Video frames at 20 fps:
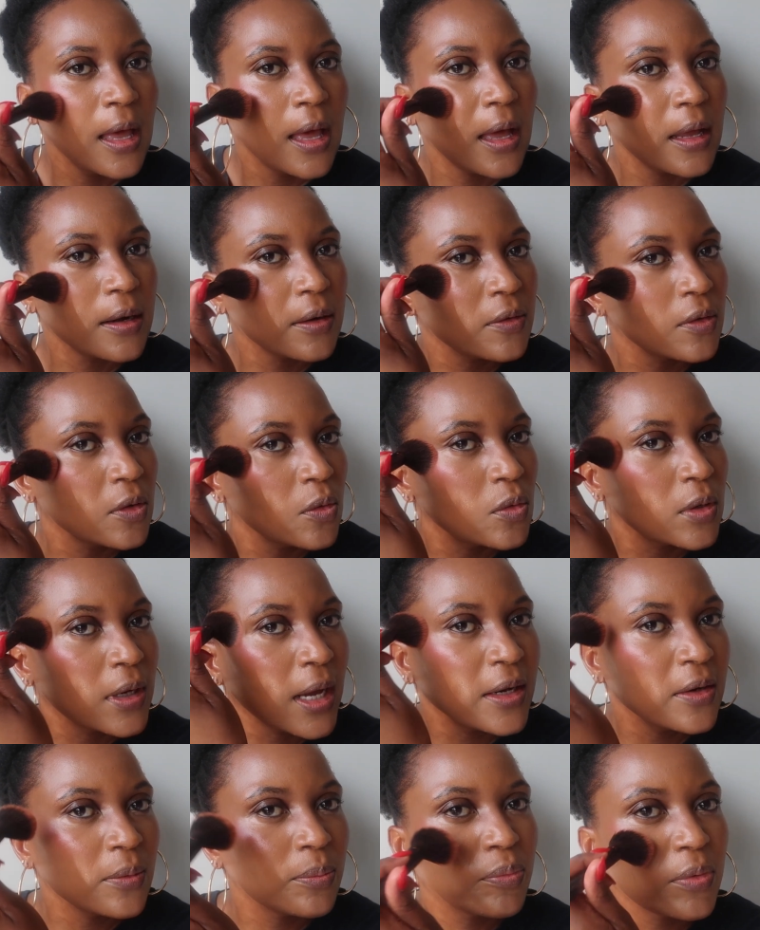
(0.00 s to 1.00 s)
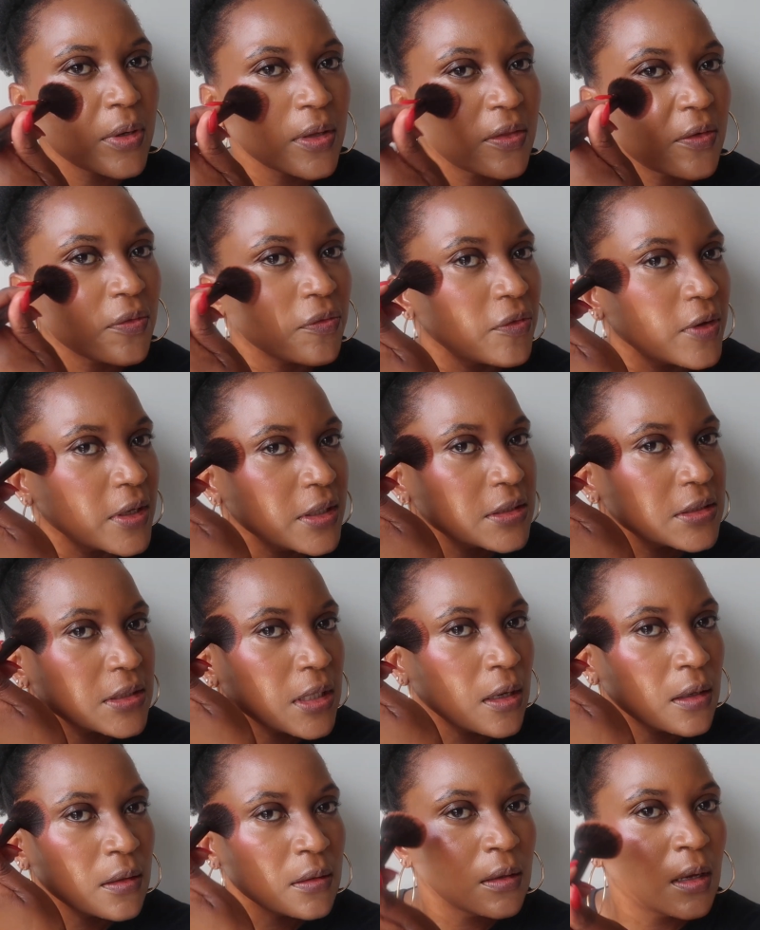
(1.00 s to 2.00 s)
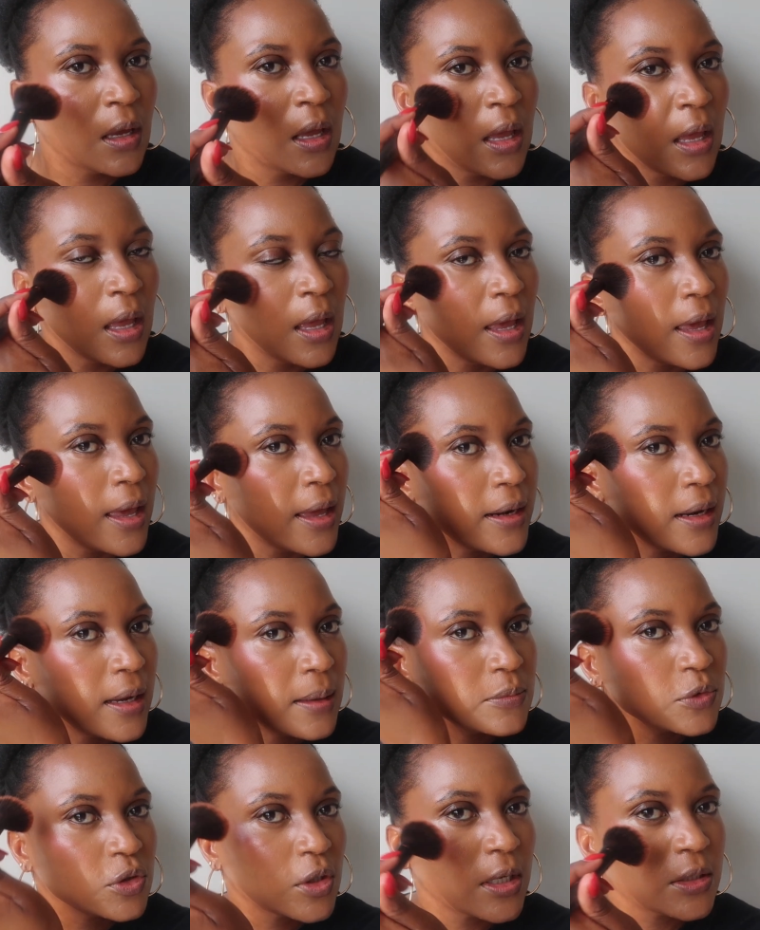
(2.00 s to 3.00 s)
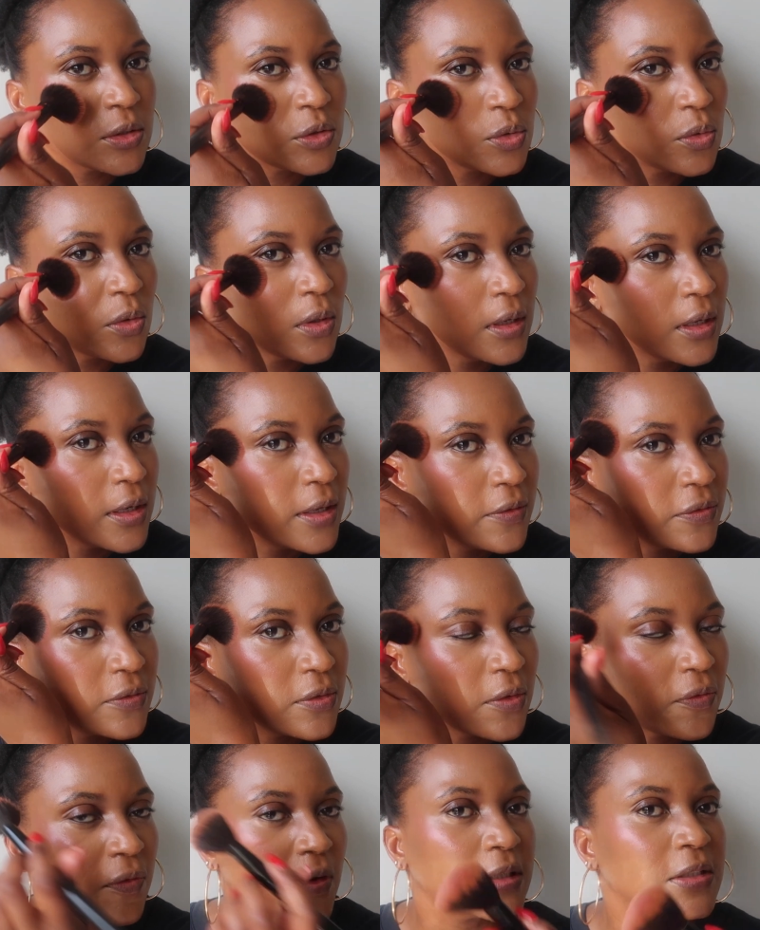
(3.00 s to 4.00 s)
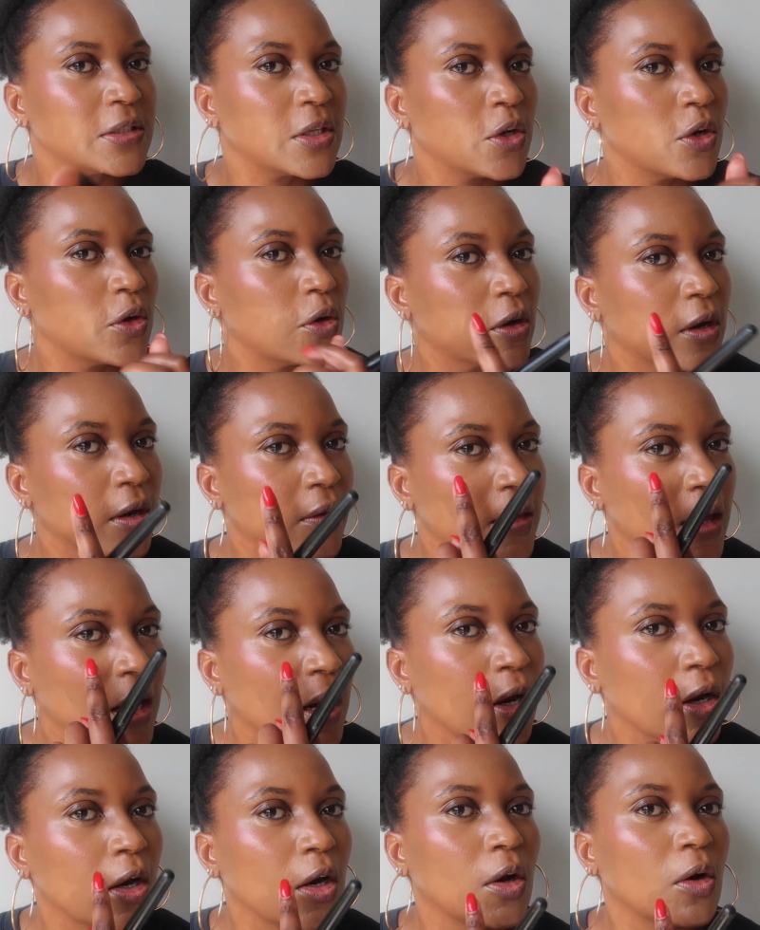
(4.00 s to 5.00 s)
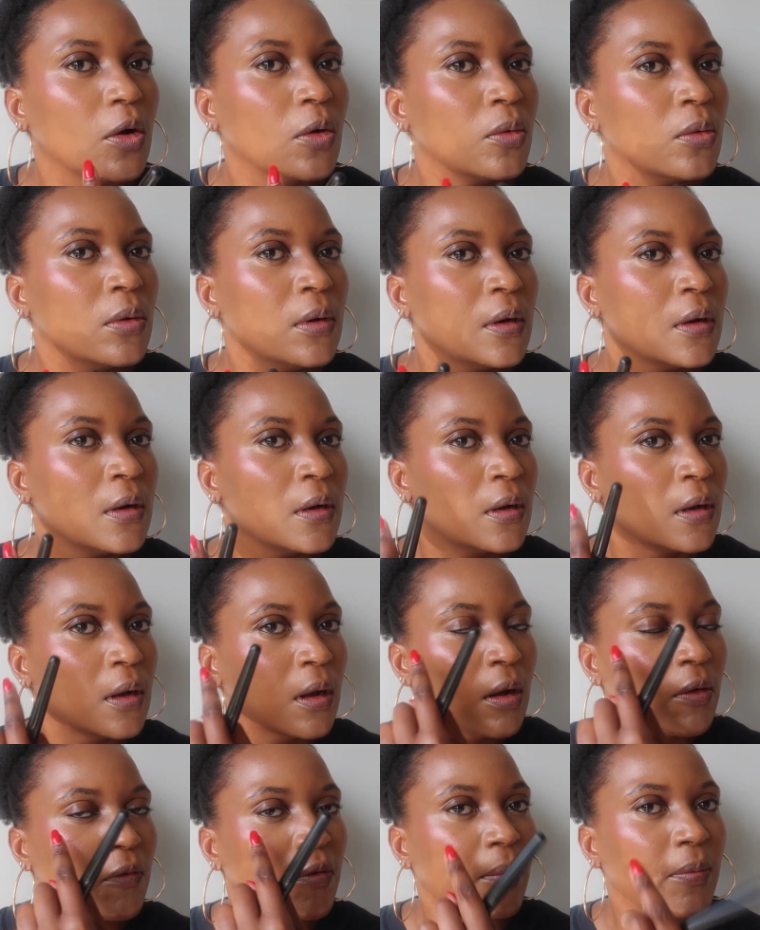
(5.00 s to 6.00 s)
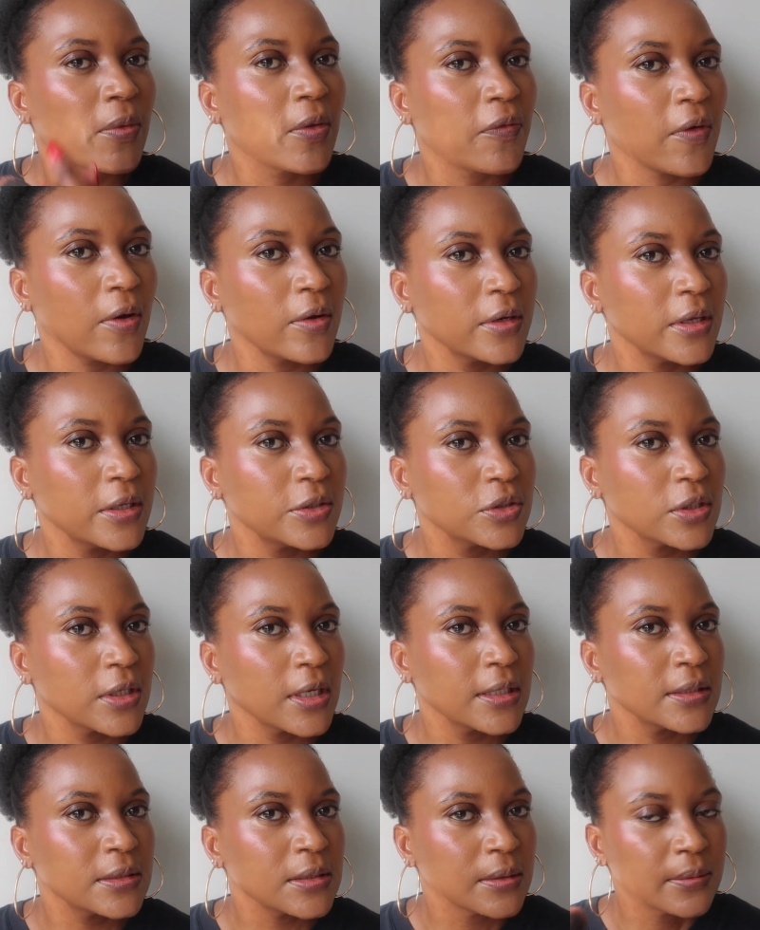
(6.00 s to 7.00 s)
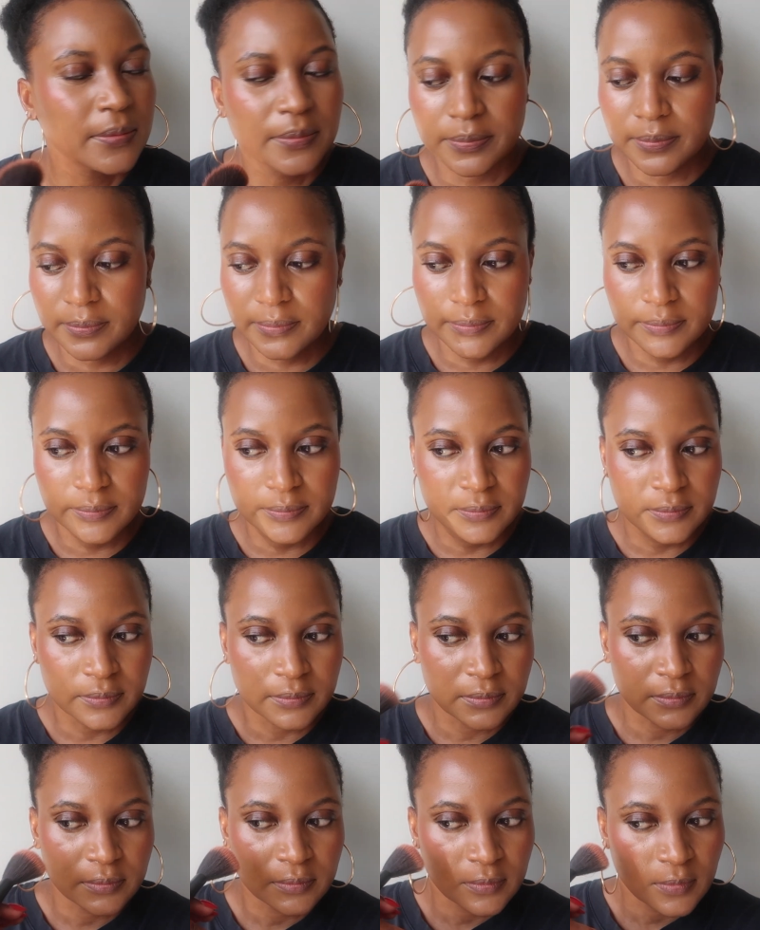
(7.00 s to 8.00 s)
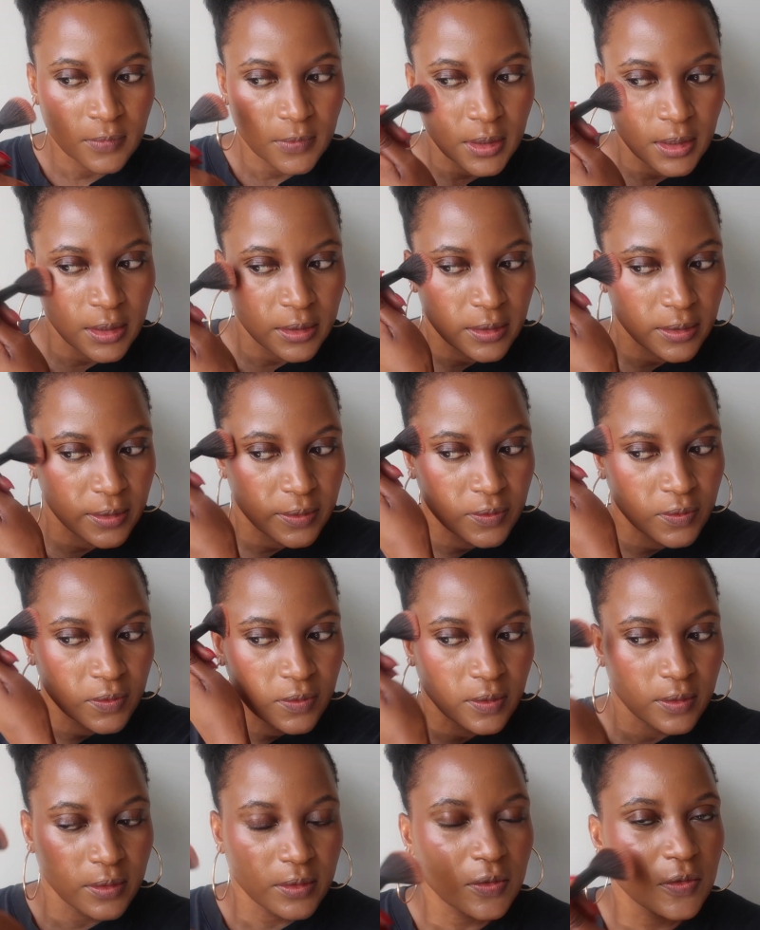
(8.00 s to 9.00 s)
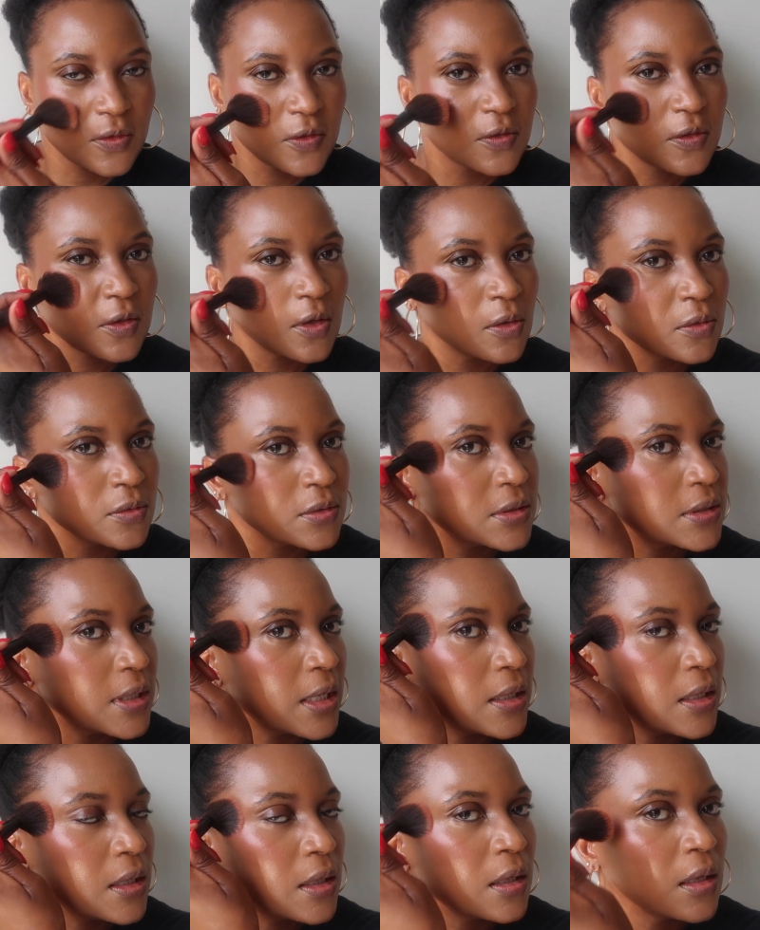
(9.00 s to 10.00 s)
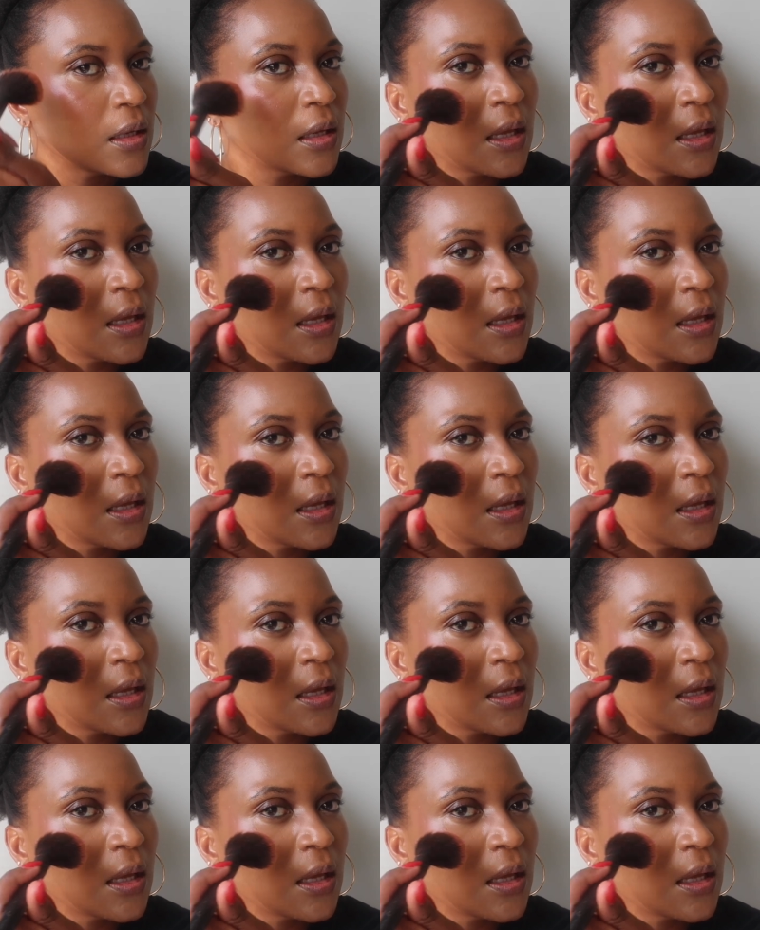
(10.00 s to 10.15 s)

I don't know, it will kind of bring the face down. And I'm trying to lift the face. Look at that glow from the foundation, guys. It is so stunning.